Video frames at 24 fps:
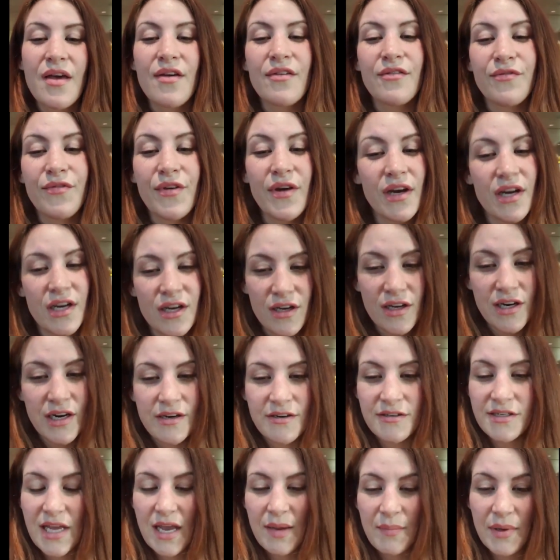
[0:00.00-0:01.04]
very good
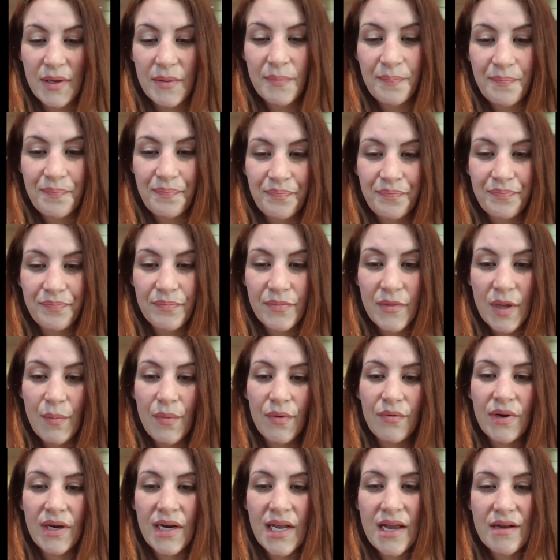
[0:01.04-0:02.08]
entertainment. But
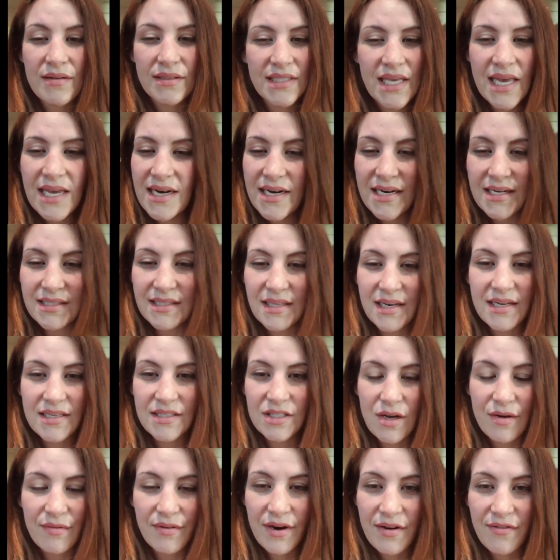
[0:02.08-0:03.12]
running outside in the city is
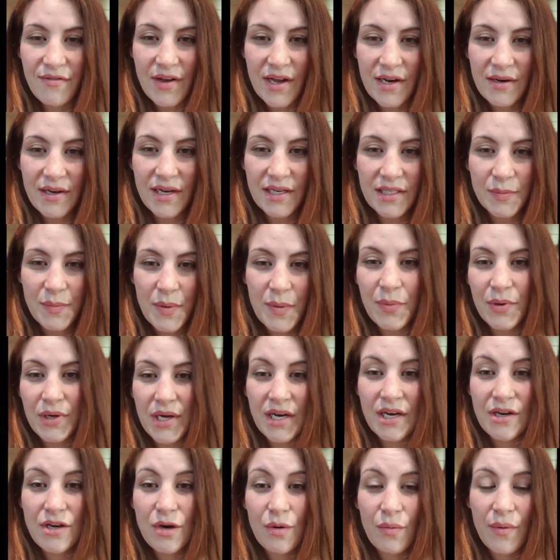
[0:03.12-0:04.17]
not very fun because people
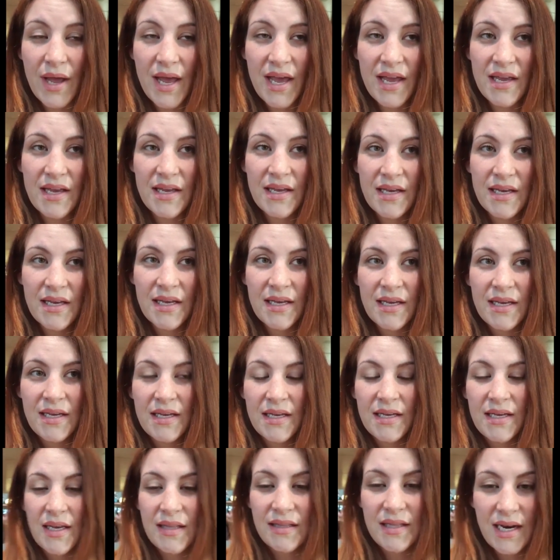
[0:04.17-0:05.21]
get in your way,
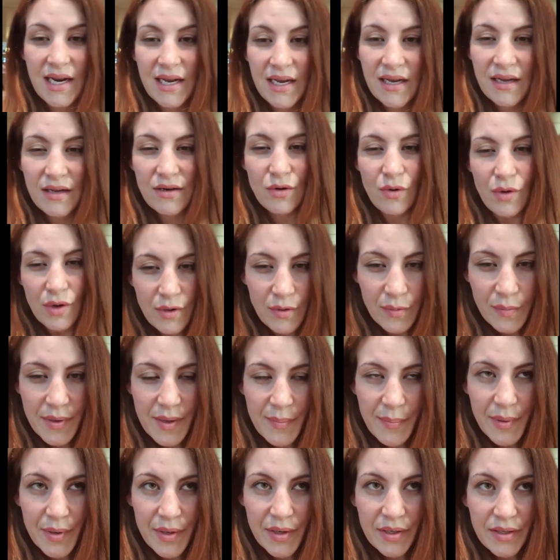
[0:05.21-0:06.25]
and then I get annoyed with
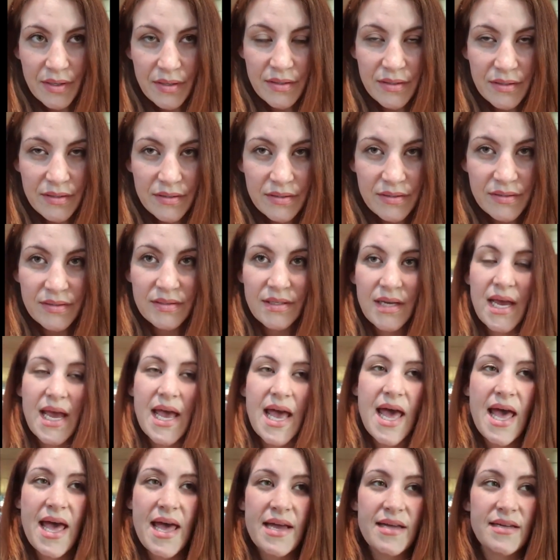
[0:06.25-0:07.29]
people,
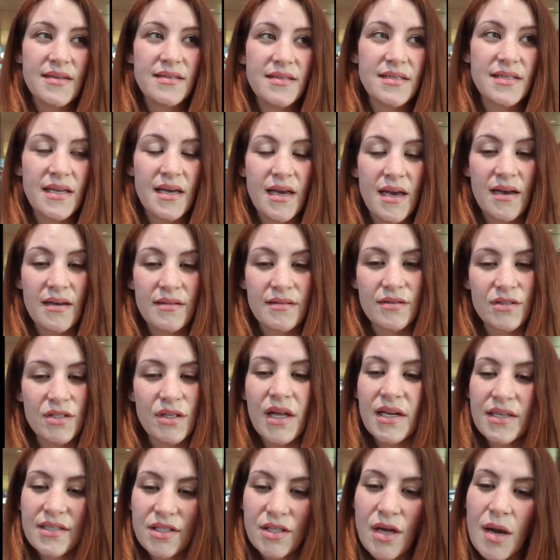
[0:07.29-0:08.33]
and there's a
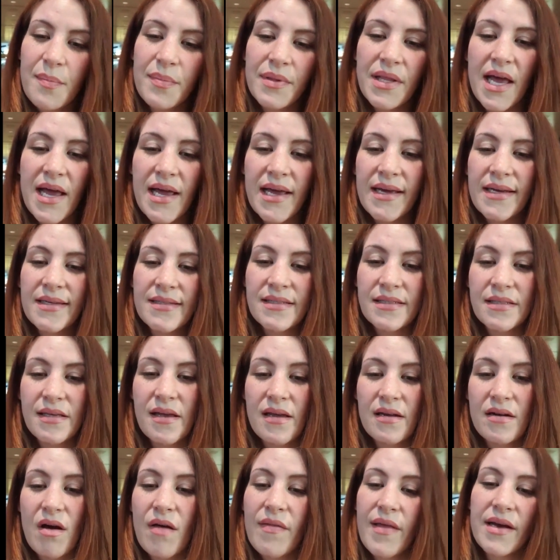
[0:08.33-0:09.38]
lot of stoplights
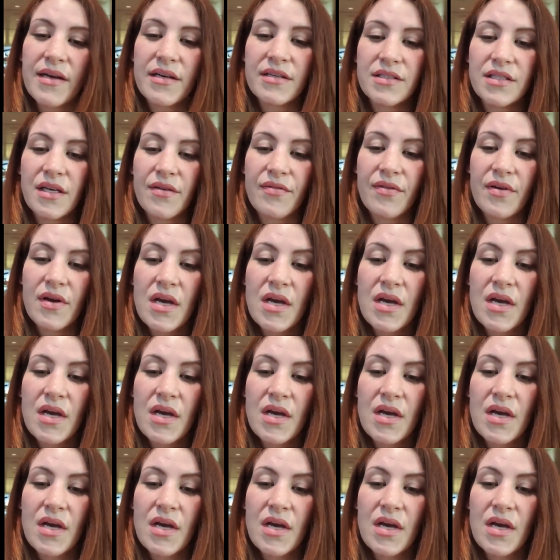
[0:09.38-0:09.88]
and all that good stuff.